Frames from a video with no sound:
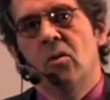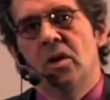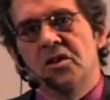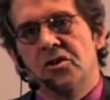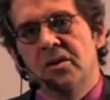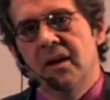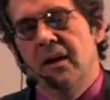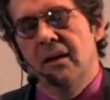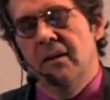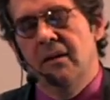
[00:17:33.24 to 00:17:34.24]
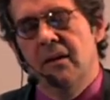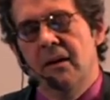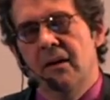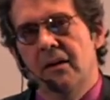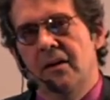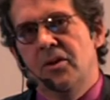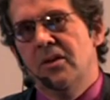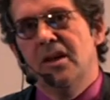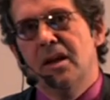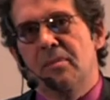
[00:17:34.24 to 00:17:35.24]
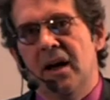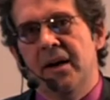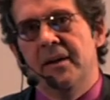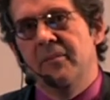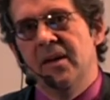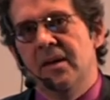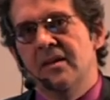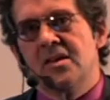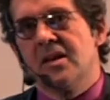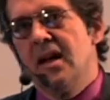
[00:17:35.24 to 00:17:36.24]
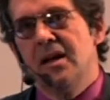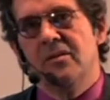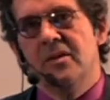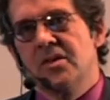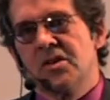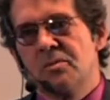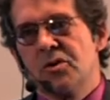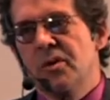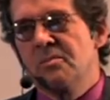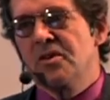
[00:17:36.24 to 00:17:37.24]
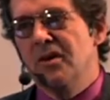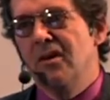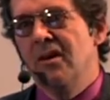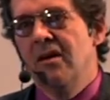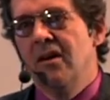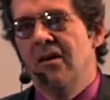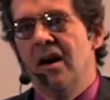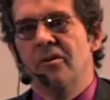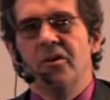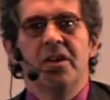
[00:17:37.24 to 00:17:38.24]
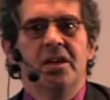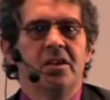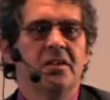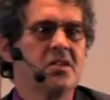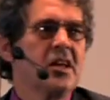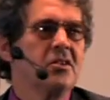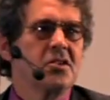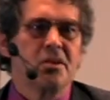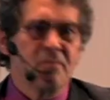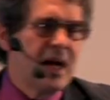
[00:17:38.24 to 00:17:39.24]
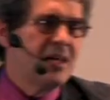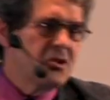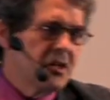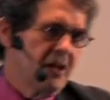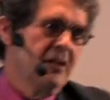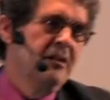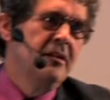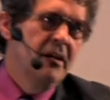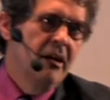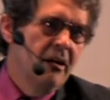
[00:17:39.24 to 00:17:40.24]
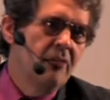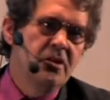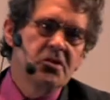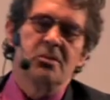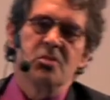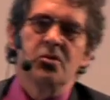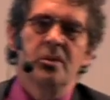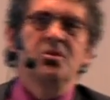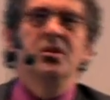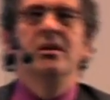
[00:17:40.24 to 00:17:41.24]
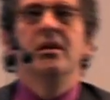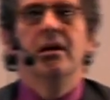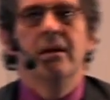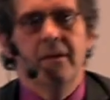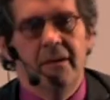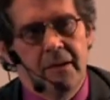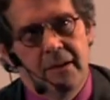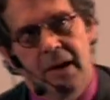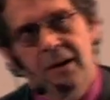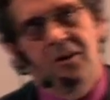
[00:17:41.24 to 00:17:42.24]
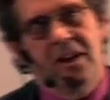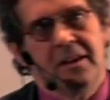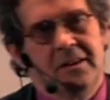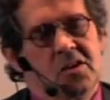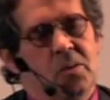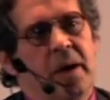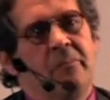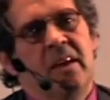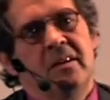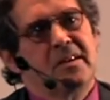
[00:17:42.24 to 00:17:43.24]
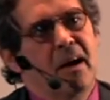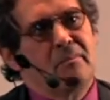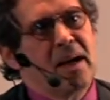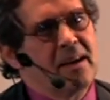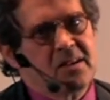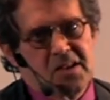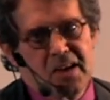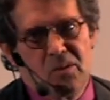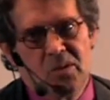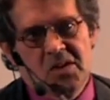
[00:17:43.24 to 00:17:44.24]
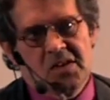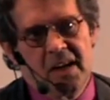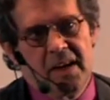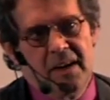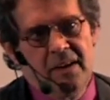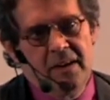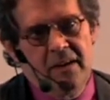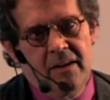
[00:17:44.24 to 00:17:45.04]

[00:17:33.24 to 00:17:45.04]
which if you think about it, it's a kind of a subscription level that sells the magic of the subscription. Uh, I look at it this way Time magazine will say